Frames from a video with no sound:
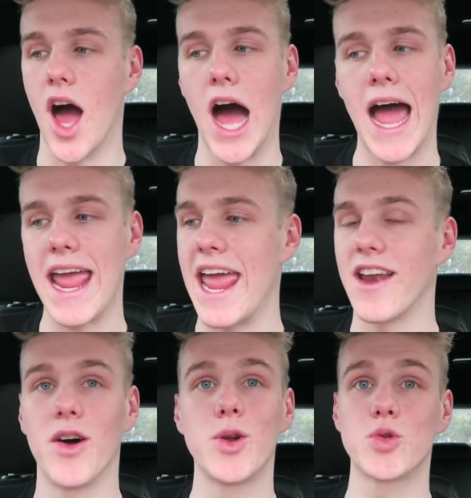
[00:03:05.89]
high
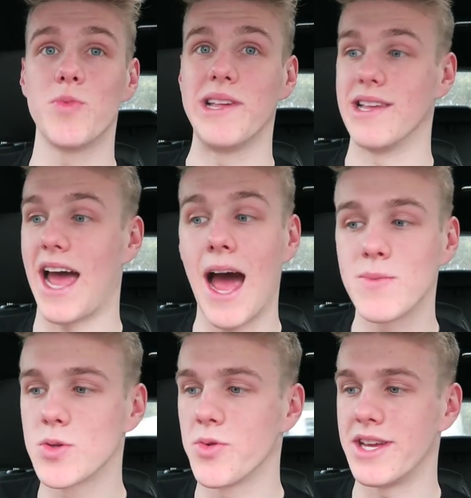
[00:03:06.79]
800s would be
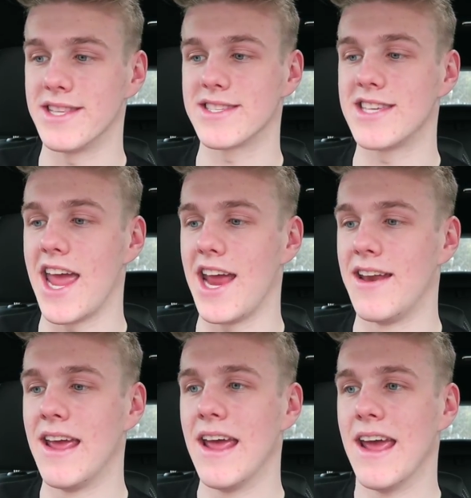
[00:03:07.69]
absolutely insane.